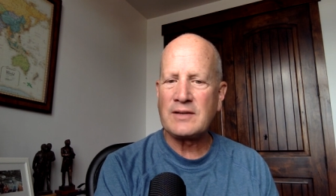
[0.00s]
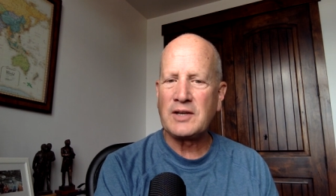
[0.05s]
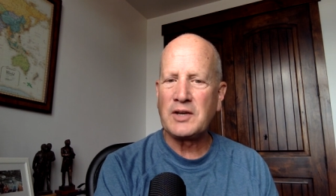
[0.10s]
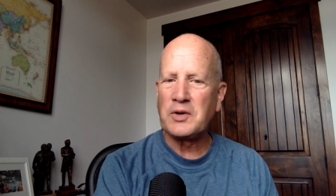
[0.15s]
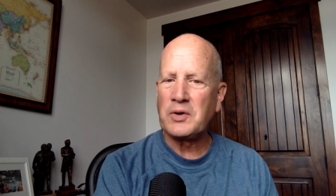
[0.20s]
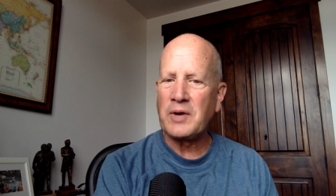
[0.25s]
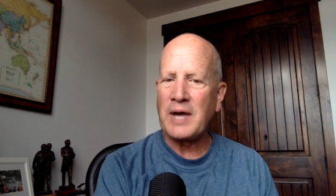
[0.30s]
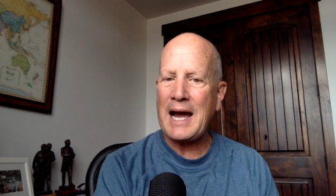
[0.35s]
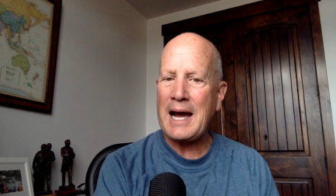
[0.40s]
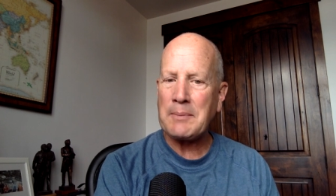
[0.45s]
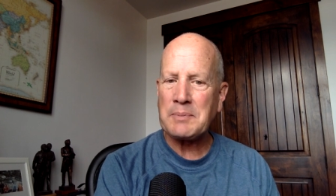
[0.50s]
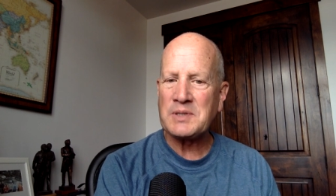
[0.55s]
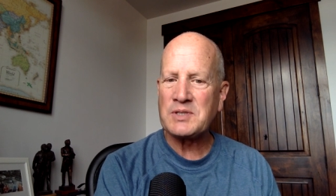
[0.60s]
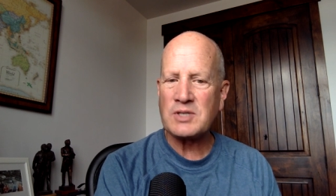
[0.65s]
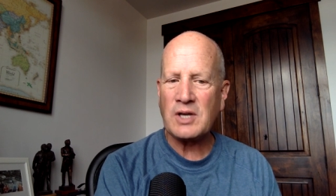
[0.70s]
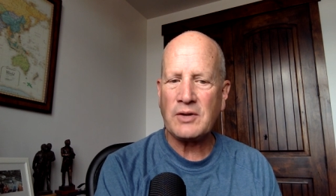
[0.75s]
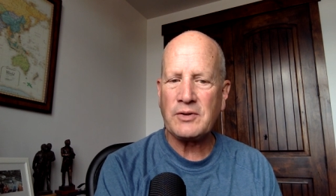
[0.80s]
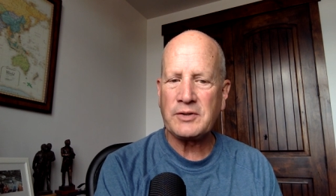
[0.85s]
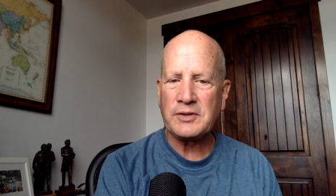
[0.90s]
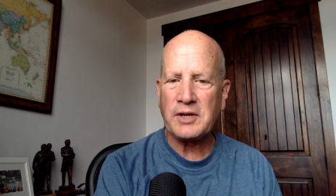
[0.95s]
You know, it happens
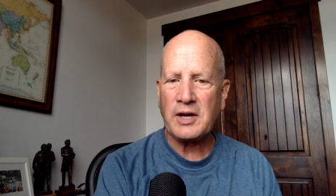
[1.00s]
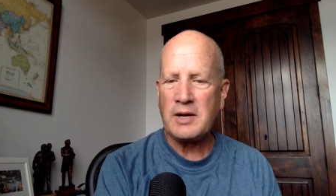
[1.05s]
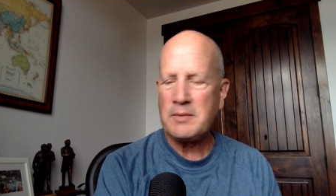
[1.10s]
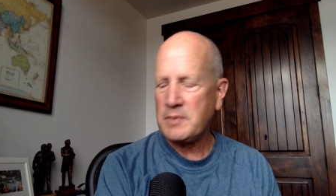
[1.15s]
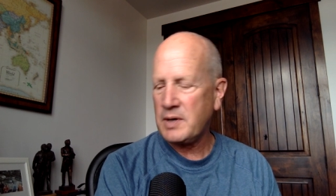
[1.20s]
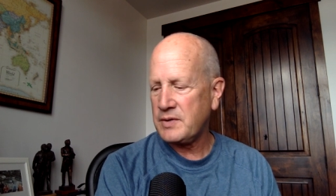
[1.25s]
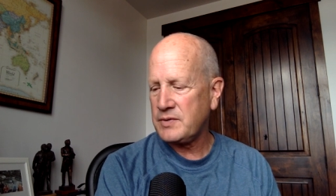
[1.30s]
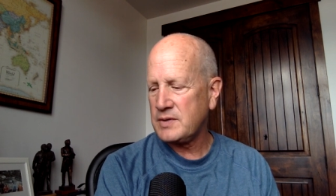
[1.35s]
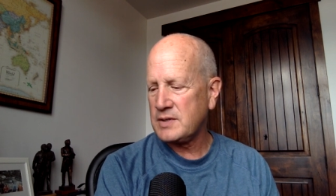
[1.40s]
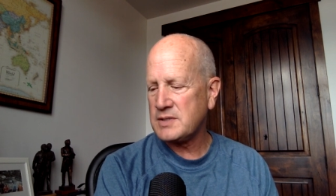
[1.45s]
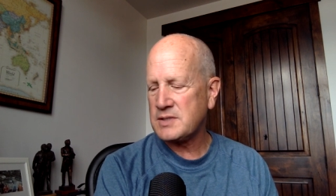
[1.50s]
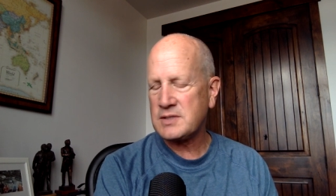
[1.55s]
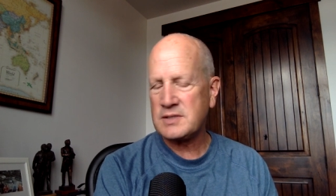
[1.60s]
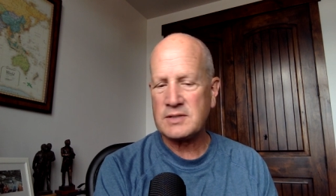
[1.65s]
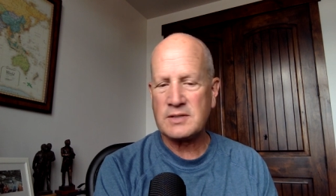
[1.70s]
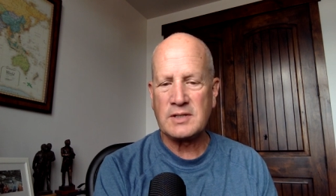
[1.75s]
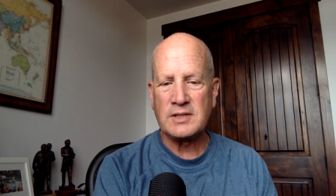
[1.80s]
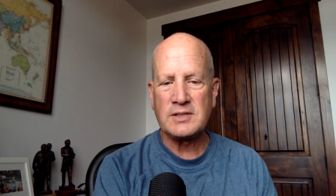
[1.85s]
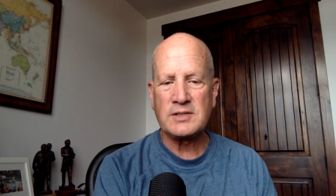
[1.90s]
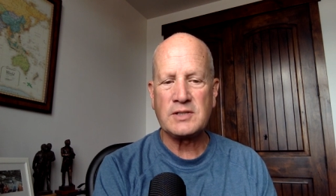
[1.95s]
all the time on
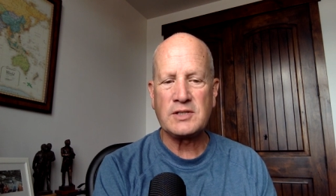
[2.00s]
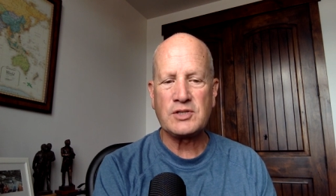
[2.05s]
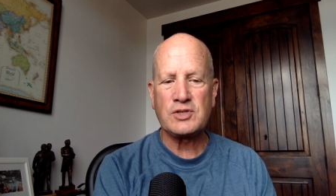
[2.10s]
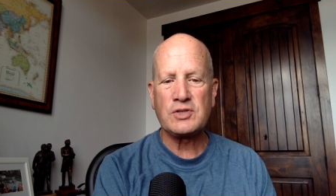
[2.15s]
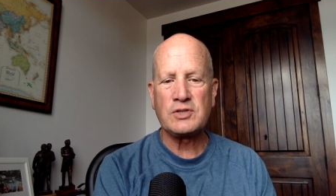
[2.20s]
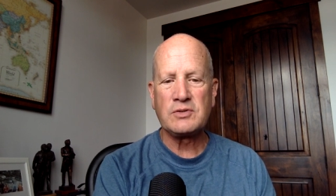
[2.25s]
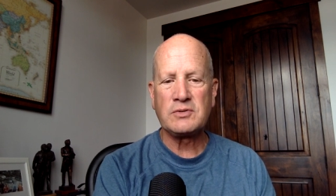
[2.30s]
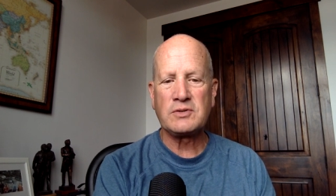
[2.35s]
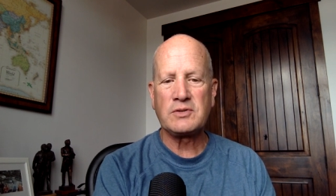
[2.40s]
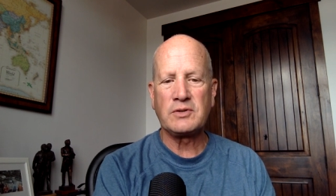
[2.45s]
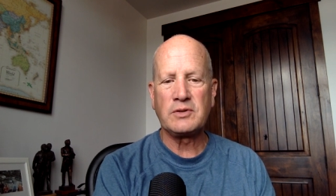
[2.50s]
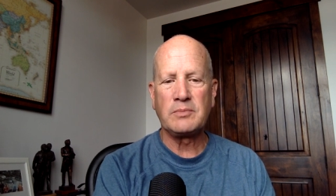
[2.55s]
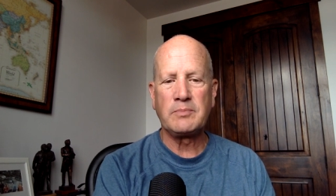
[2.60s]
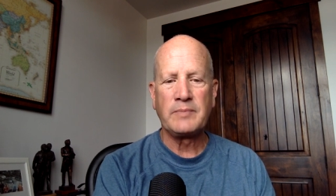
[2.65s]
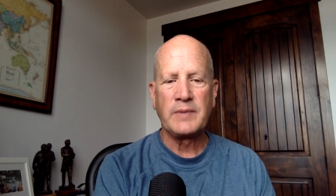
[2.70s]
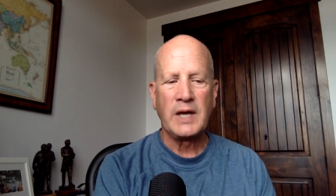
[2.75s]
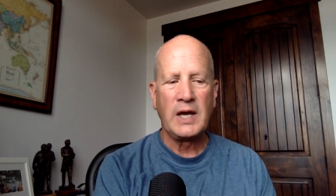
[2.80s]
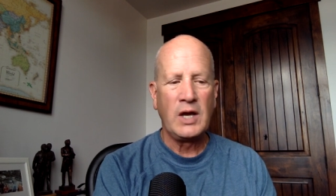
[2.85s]
these the, this YouTube.